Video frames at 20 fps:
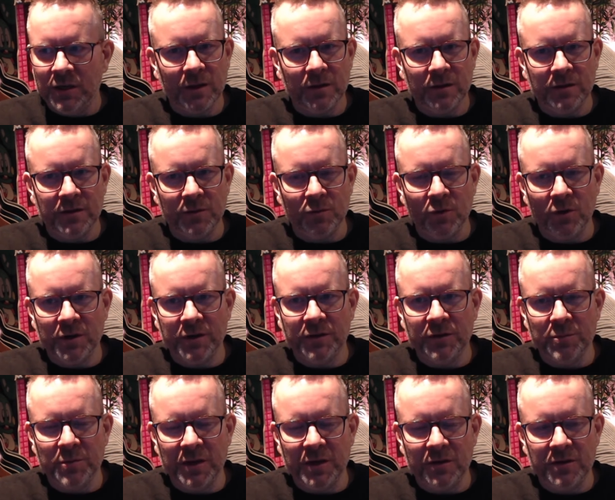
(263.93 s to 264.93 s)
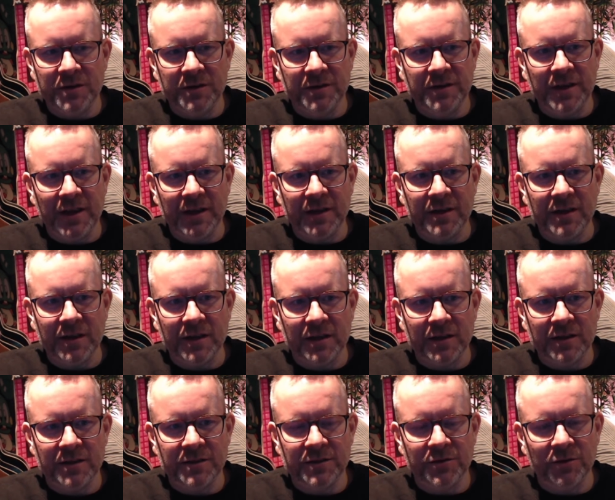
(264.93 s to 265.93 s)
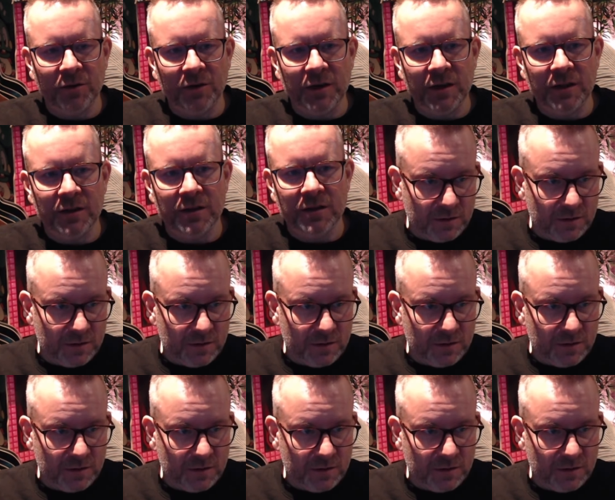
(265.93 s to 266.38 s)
they want it to be a data URL.